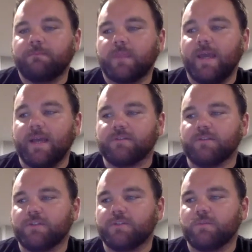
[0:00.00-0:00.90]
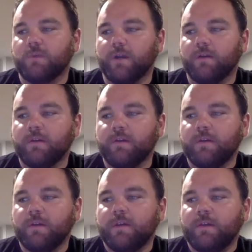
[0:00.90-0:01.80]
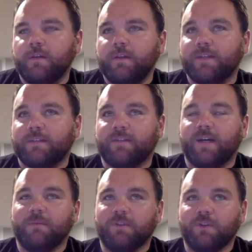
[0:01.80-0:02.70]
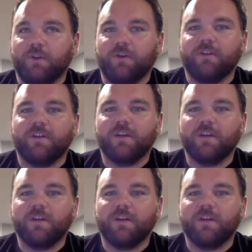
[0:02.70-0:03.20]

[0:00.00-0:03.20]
As such, where it's a time to learn,